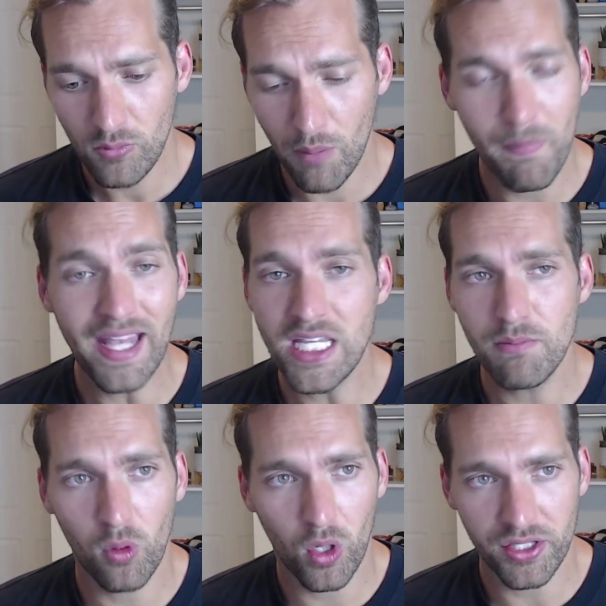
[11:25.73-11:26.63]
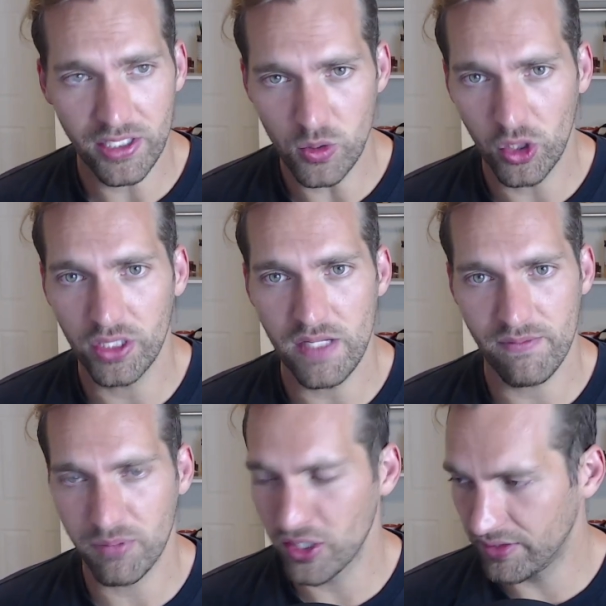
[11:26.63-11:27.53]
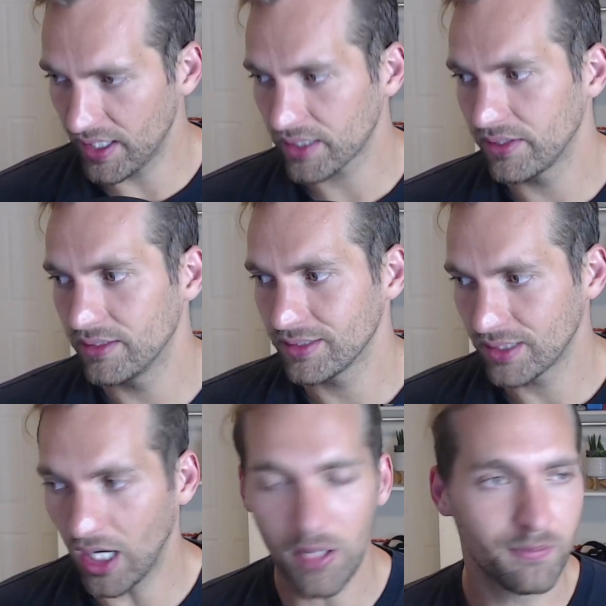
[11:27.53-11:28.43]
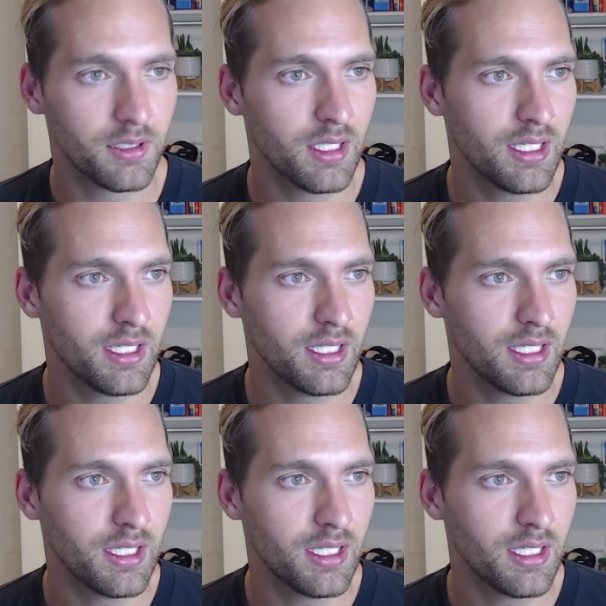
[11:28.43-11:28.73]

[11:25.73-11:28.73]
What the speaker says: many more that you couldn't even predict come.